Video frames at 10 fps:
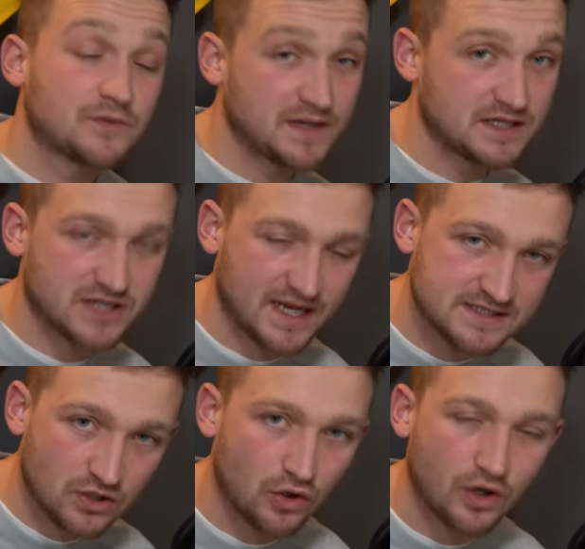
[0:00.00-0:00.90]
for the PGA
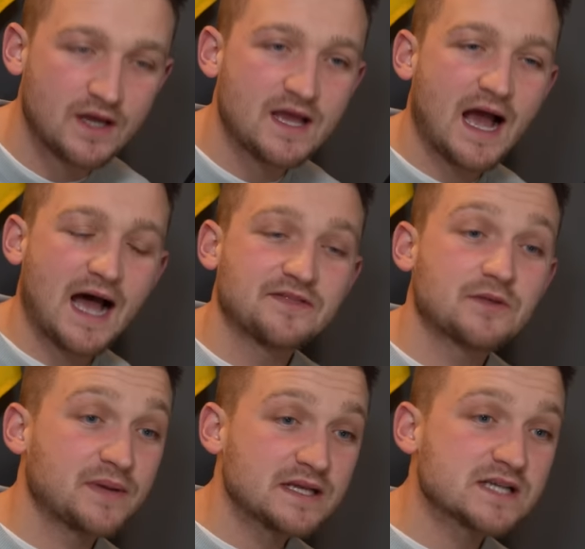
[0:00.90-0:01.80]
Tour, and
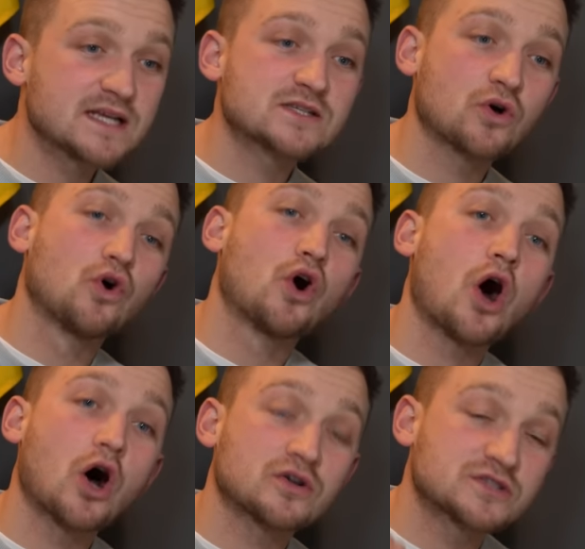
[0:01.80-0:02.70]
the PGA Tour
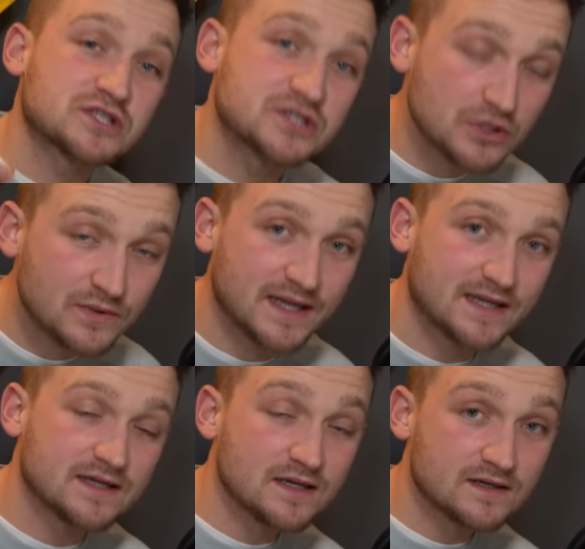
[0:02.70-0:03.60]
are
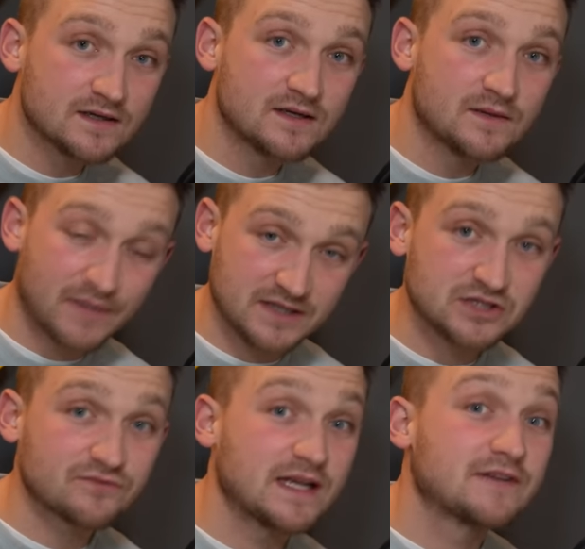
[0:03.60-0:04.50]
suing
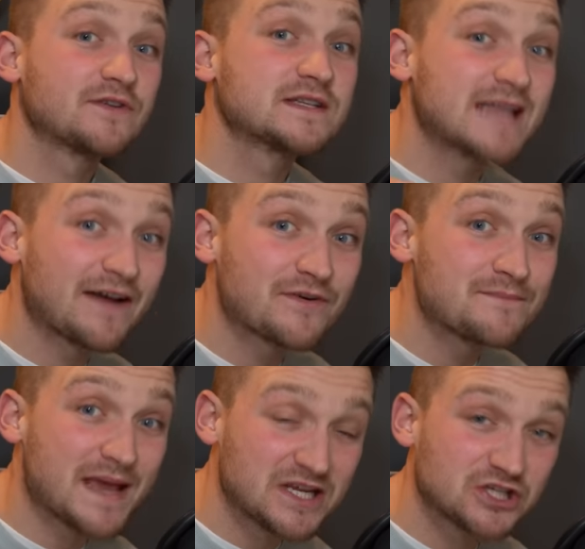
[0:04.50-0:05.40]
Patrick Reed for
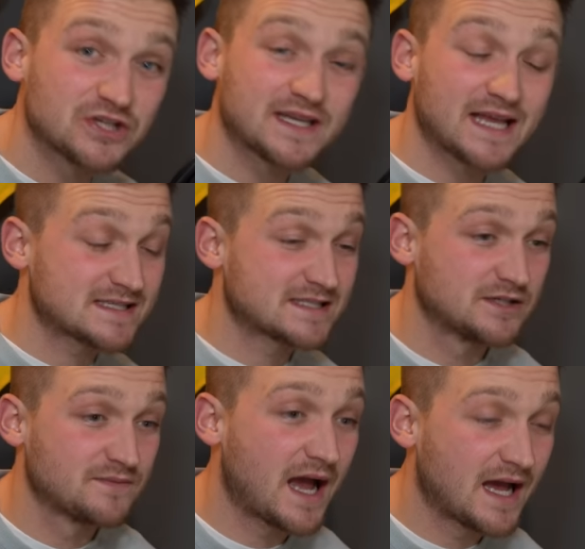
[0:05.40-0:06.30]
defamation against
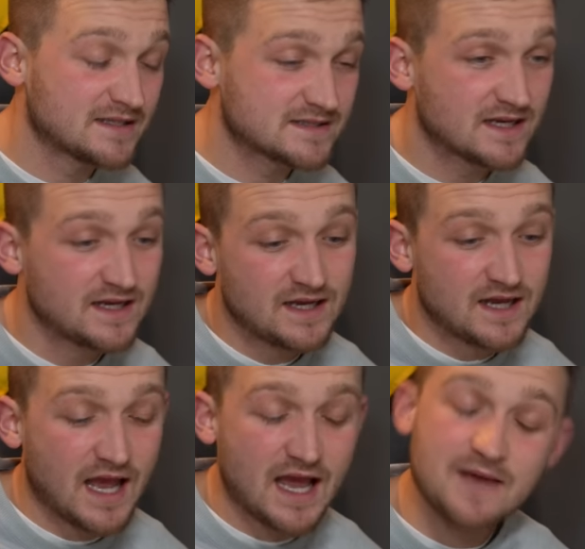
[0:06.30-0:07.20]
them, and
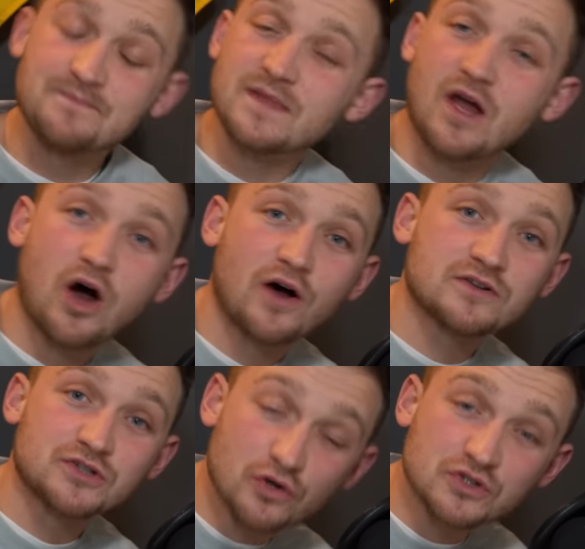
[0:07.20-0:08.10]

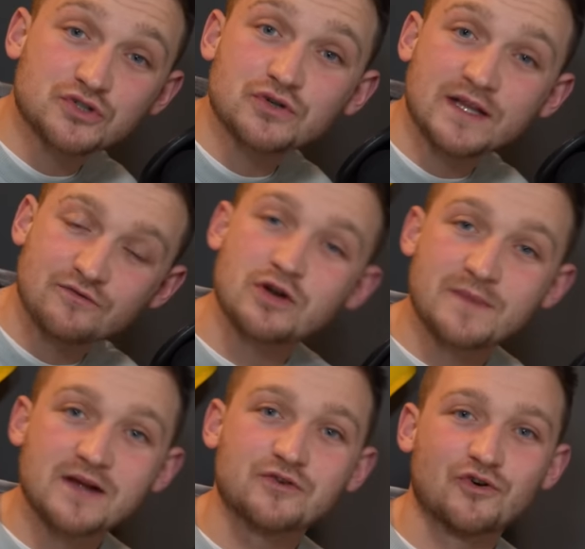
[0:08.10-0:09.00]
yours truly, Rory
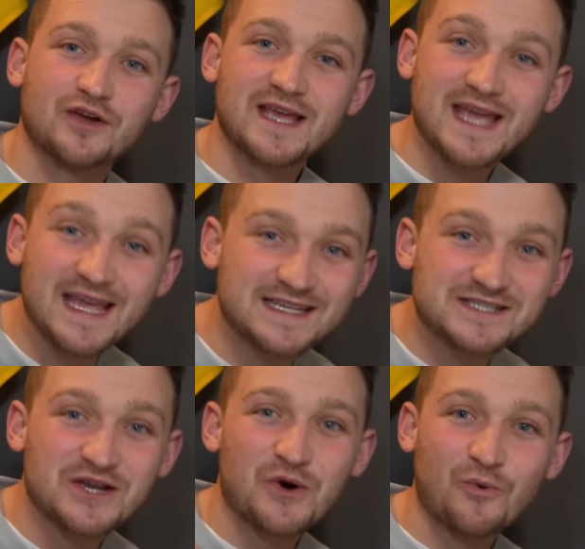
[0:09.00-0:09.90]
McIlroy,
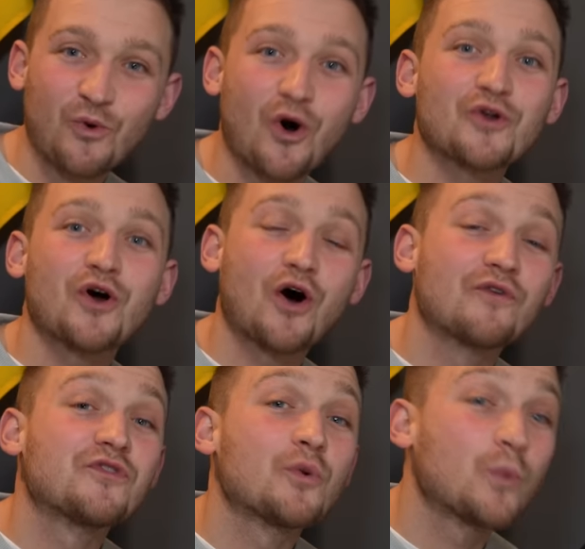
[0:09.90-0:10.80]
is one
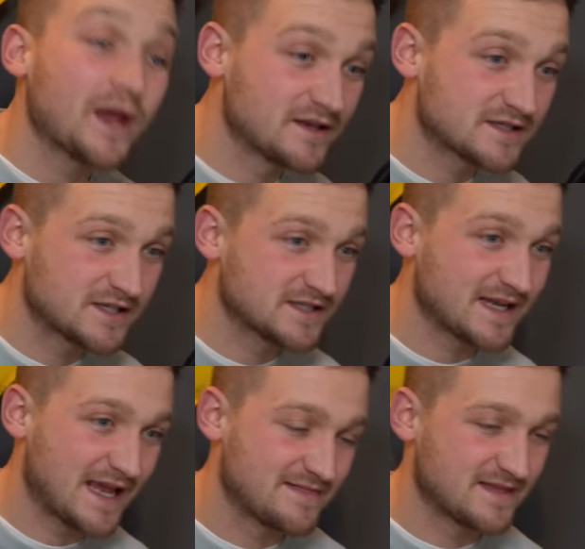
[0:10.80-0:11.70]
of the
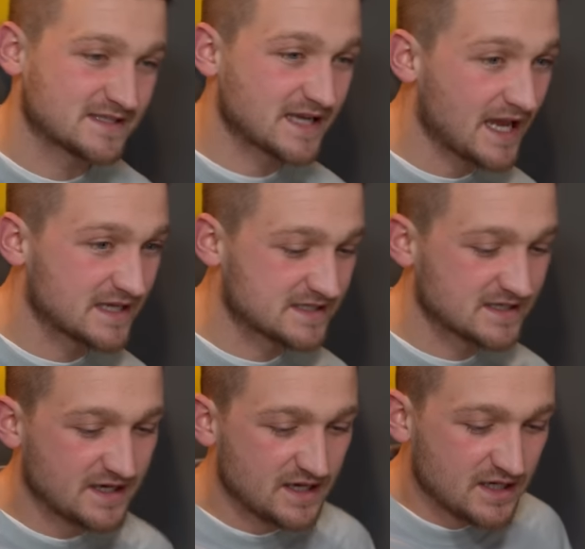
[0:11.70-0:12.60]
witnesses in this case.
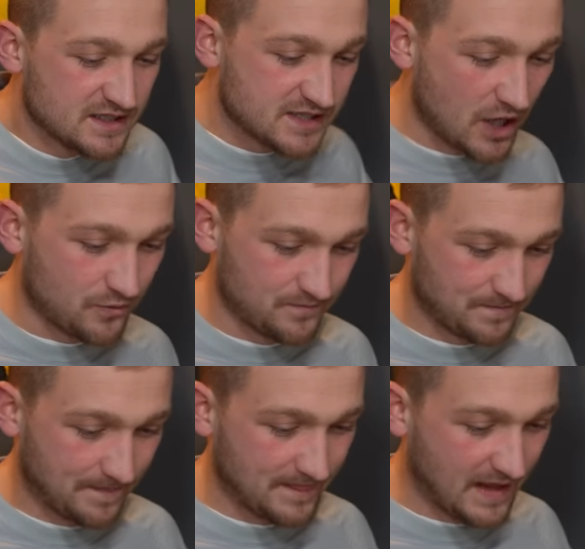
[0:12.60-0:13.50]
So,
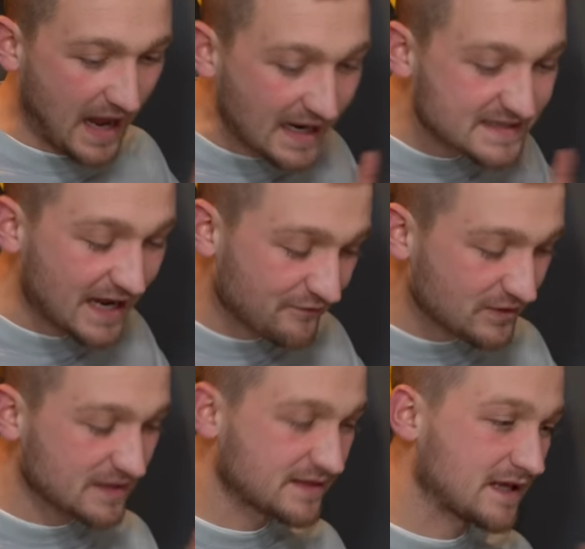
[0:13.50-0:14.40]
I
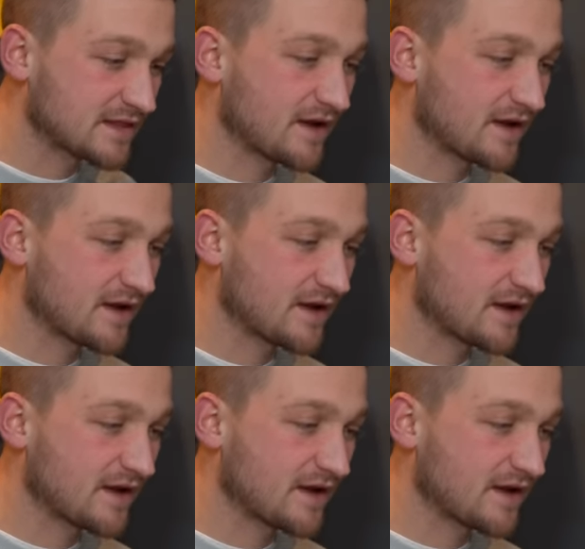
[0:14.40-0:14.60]
definitely think